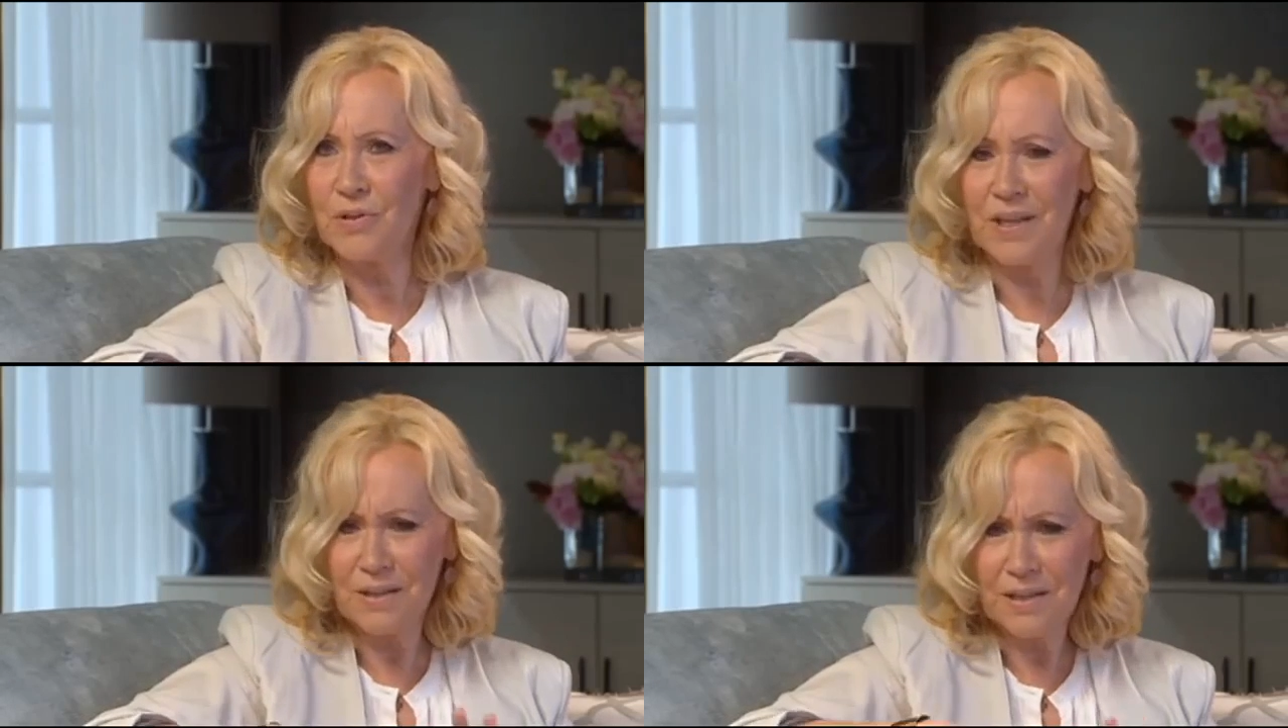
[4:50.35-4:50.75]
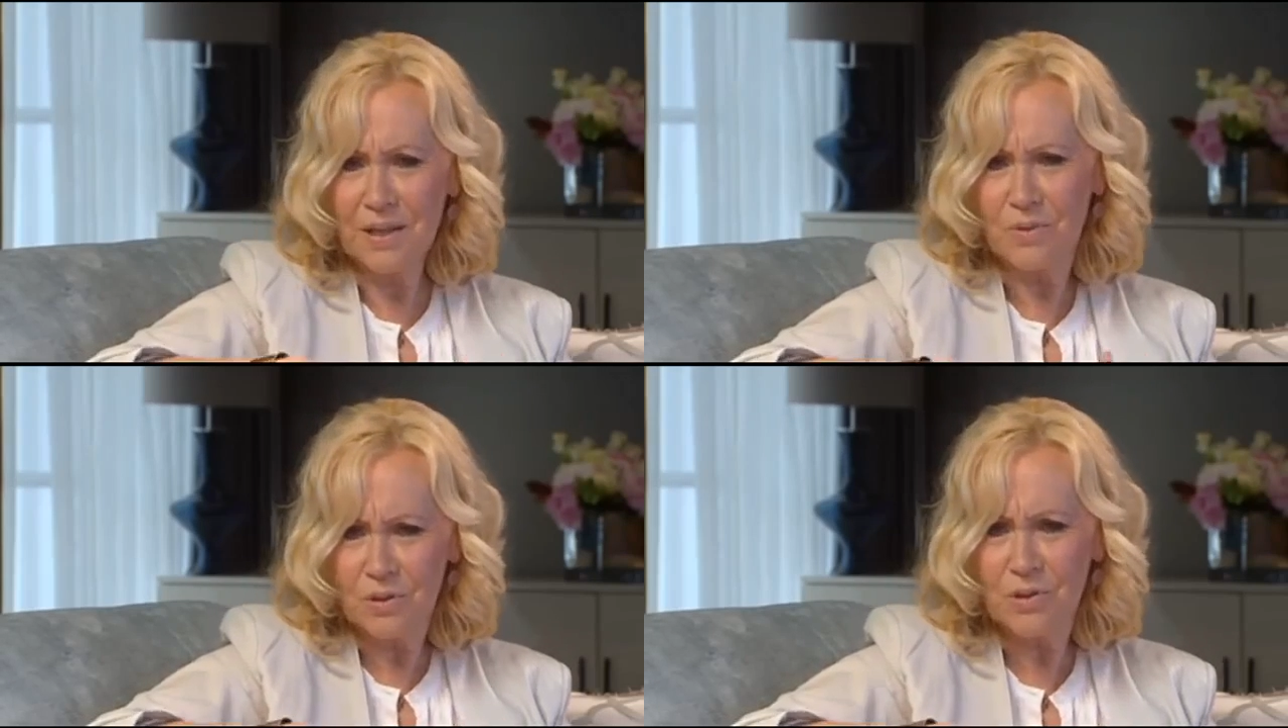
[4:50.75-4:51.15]

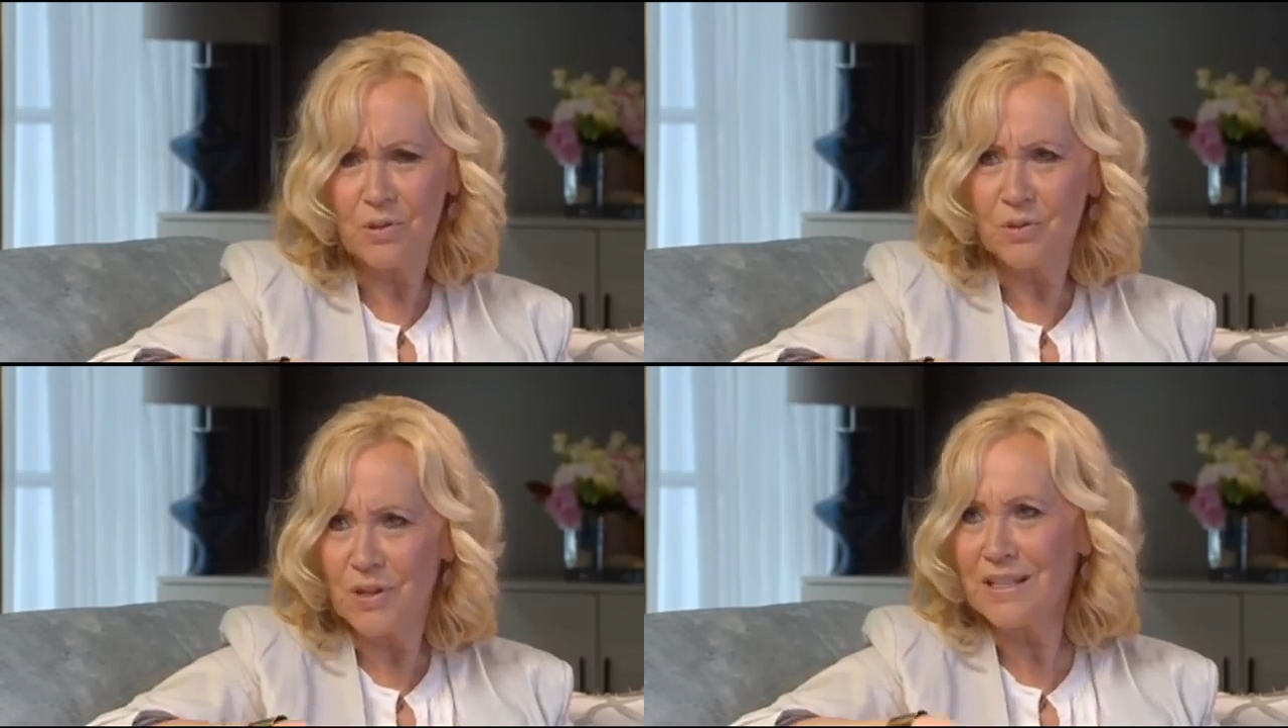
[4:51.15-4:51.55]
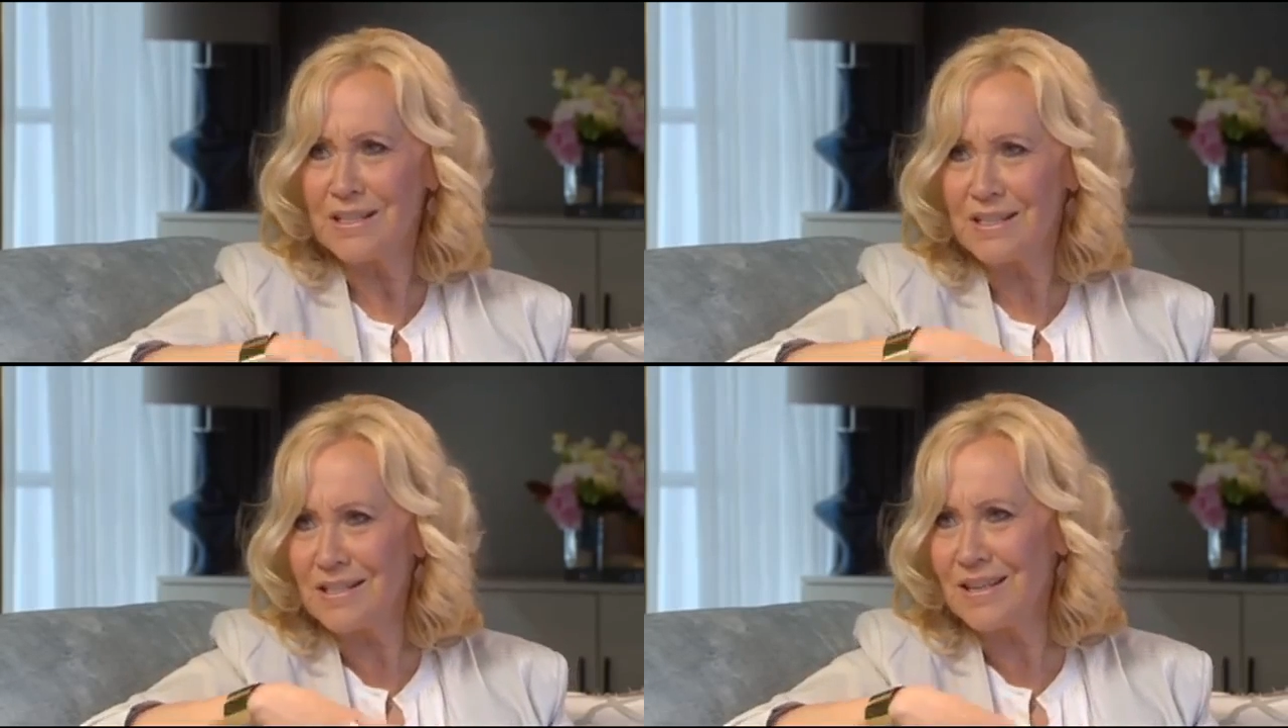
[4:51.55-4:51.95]
they want to
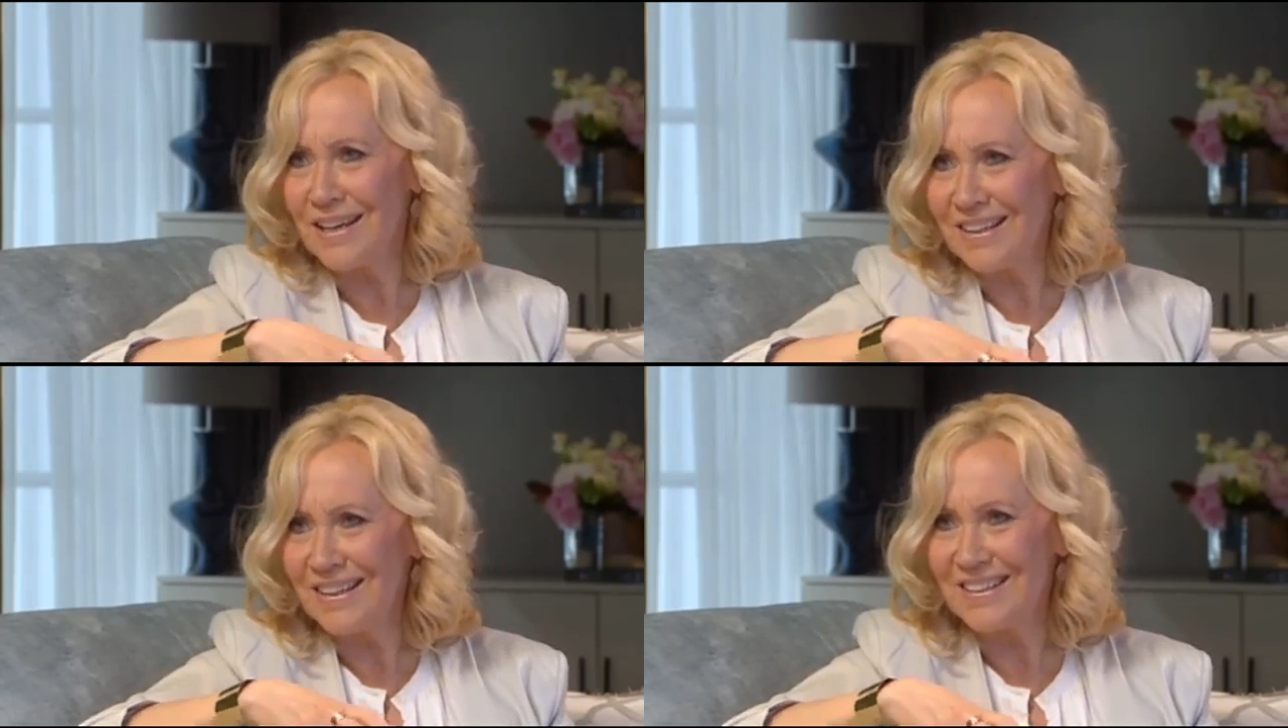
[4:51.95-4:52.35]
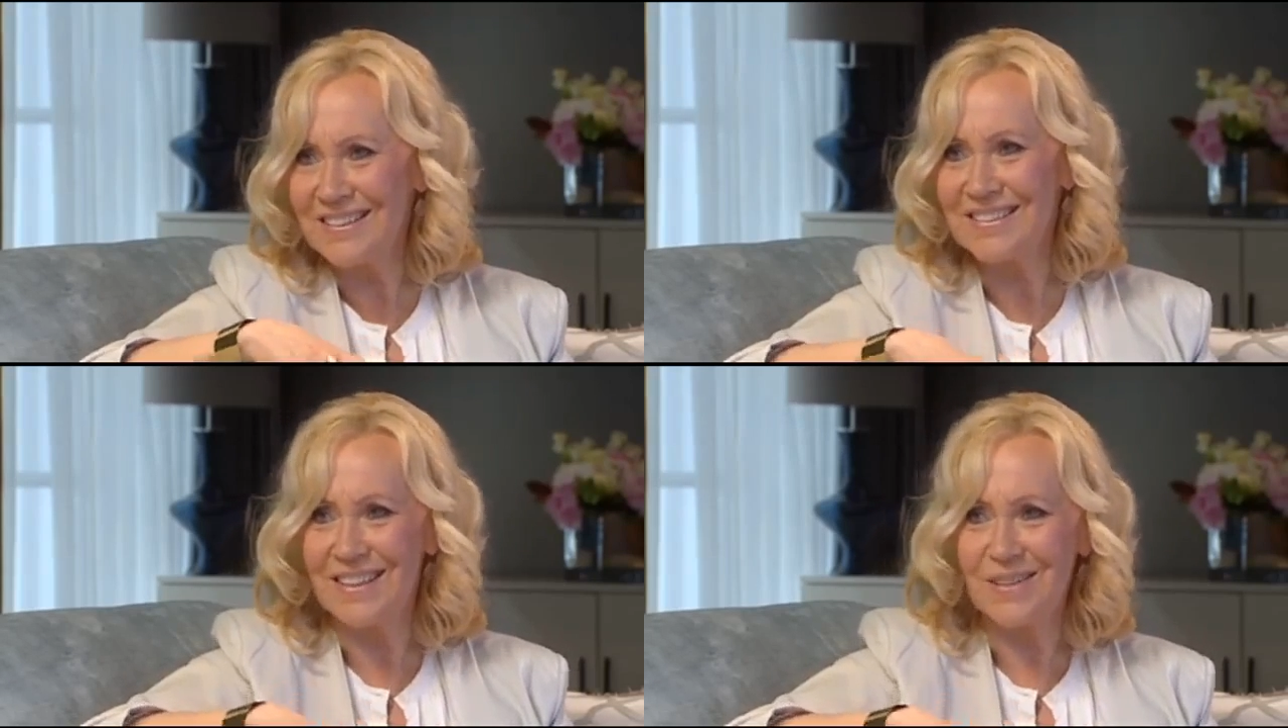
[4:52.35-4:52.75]
dress like
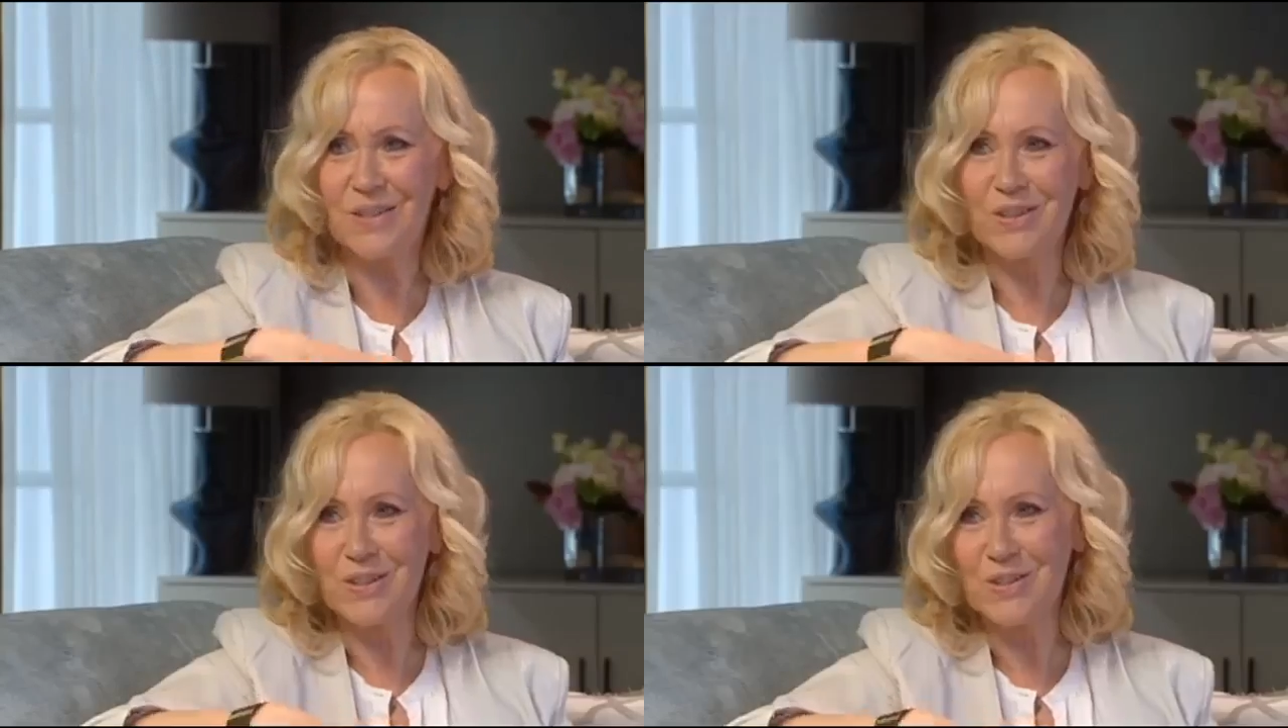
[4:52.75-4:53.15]
us and they want to